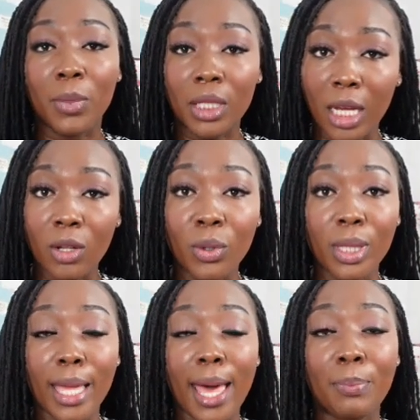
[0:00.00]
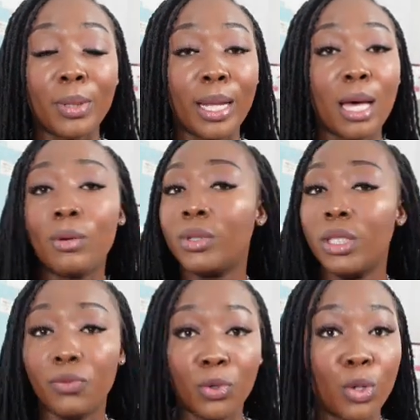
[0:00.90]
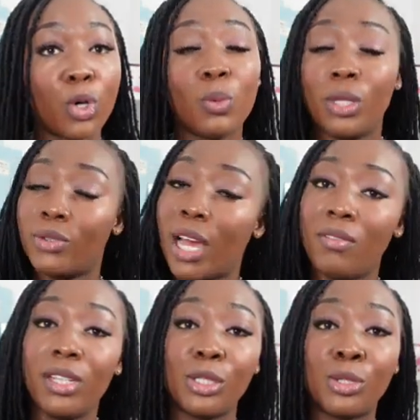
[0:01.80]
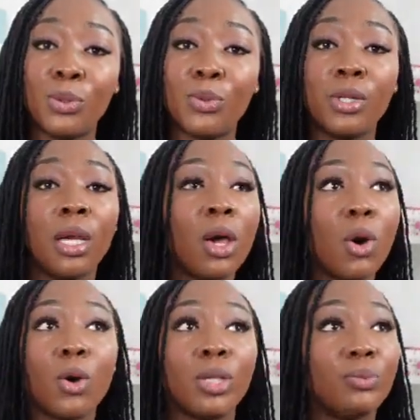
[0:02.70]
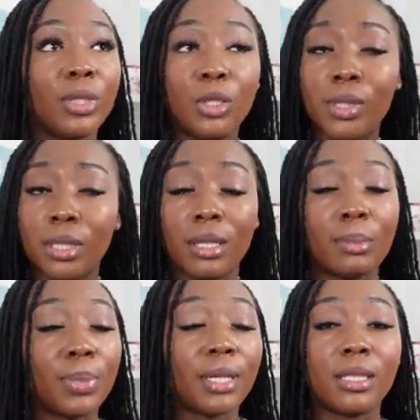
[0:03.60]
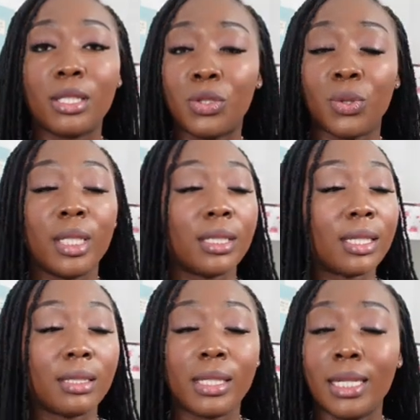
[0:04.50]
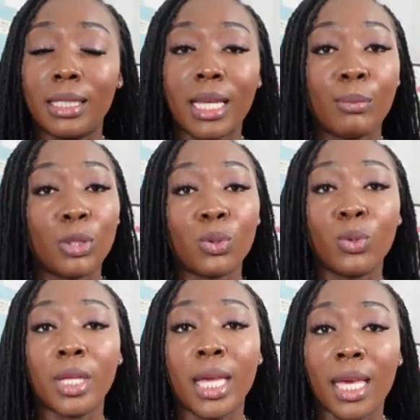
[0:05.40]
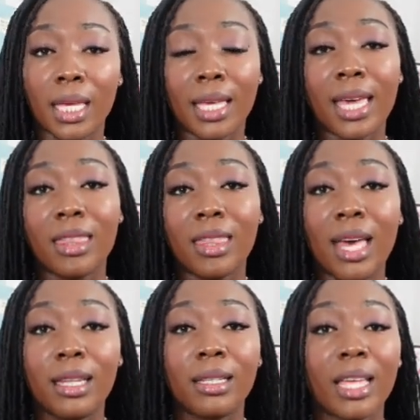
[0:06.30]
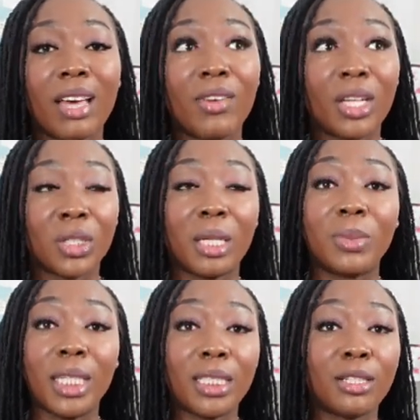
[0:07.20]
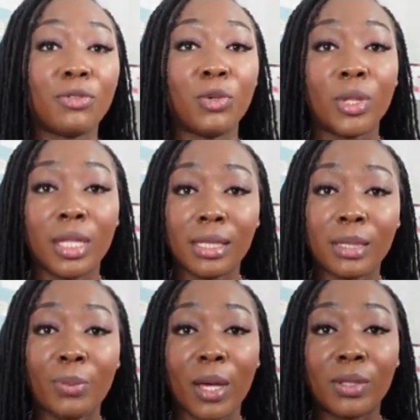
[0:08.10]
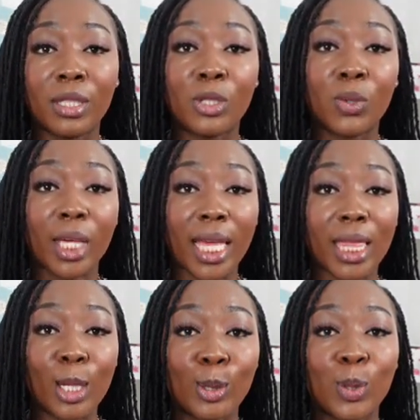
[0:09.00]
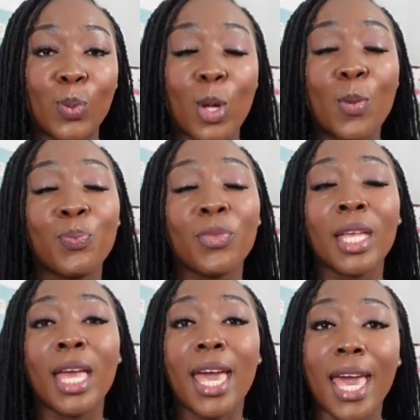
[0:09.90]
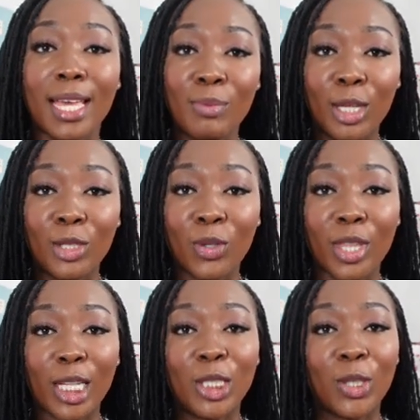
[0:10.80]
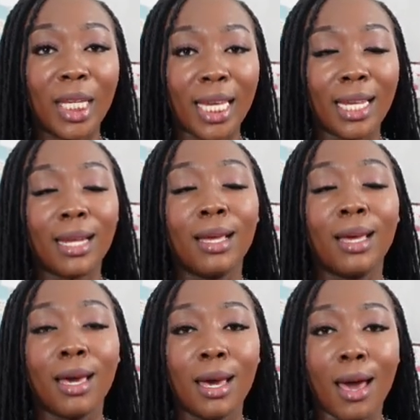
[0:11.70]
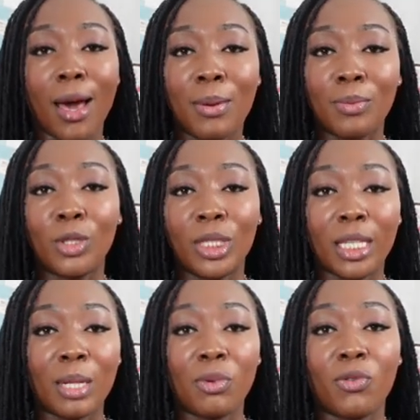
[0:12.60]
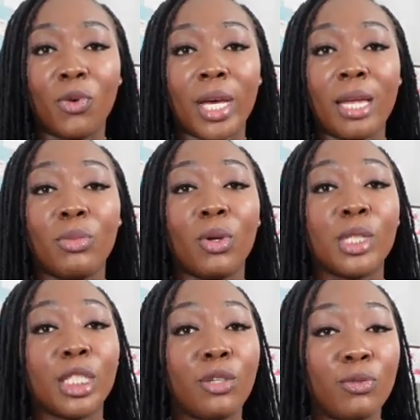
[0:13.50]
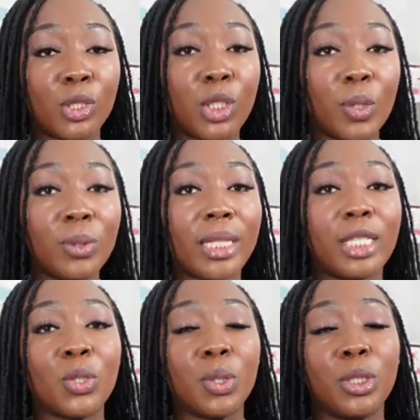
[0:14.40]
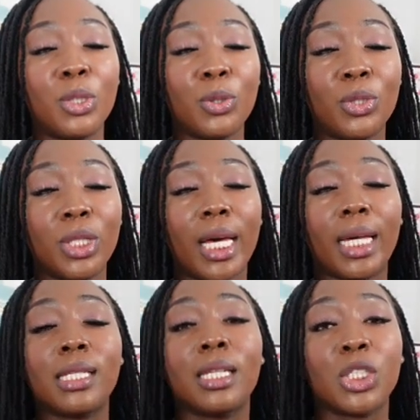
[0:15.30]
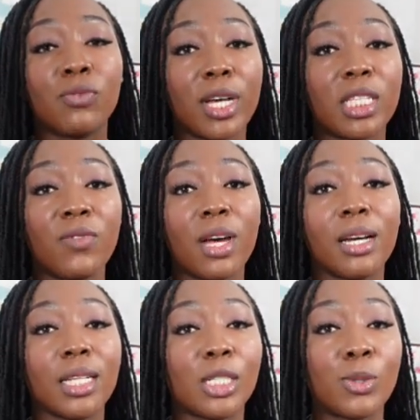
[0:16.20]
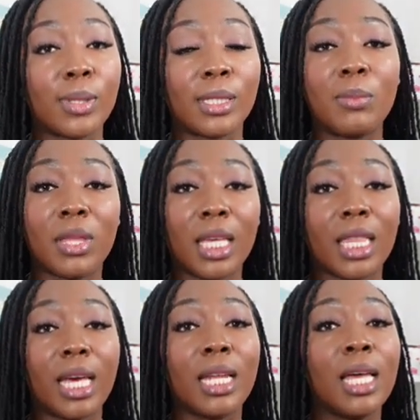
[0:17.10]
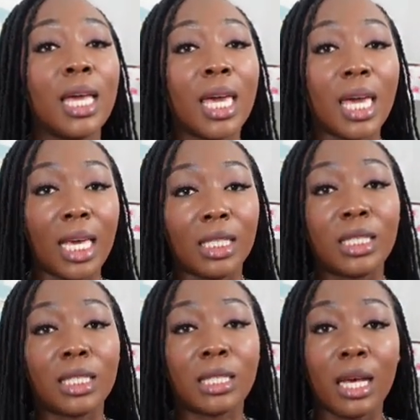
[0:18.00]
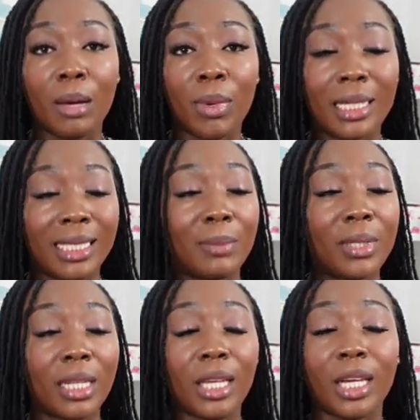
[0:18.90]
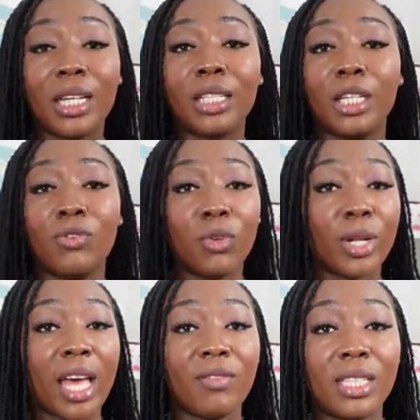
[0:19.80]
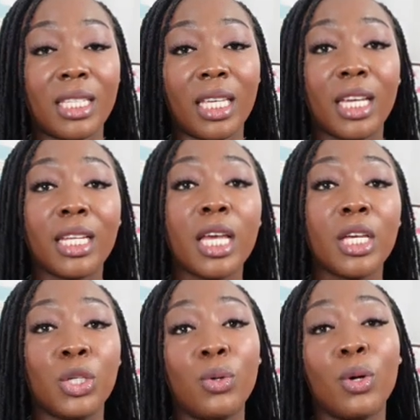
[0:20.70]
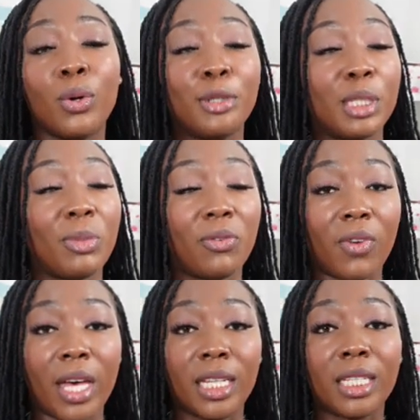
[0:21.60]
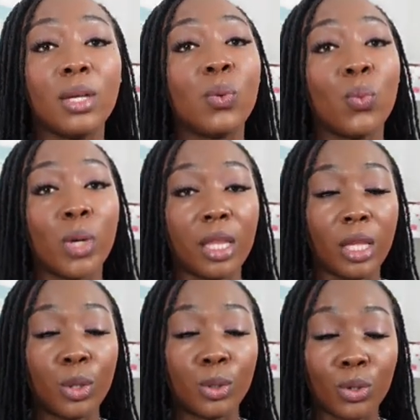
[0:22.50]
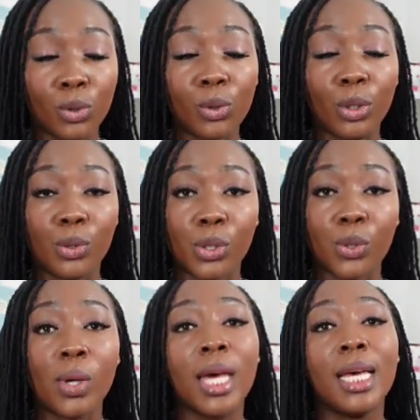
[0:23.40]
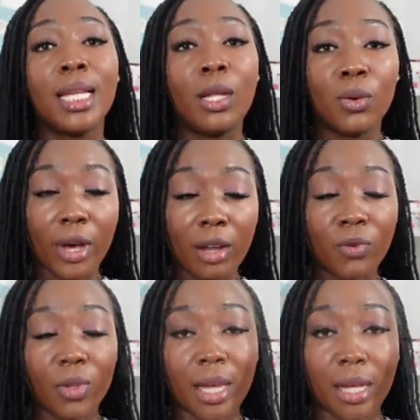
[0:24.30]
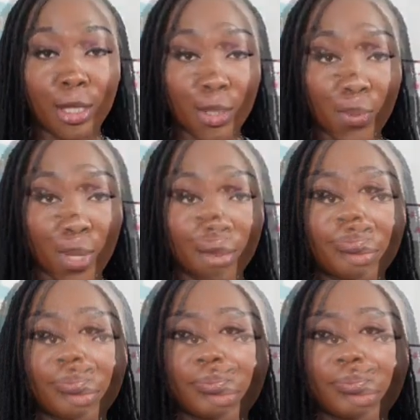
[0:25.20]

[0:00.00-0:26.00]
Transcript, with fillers: download the app now if you know you'll be traveling soon or you'll be using the bus the trains anytime soon get that they have actually updated a few things about it so get as well and make sure that you get um, your ticket beforehand because if you don't, as I already told you guys, Schwarzfahren is not something that is um, accepted here. If you don't have a ticket, you are going to be fined when they control you. So look out for that as well.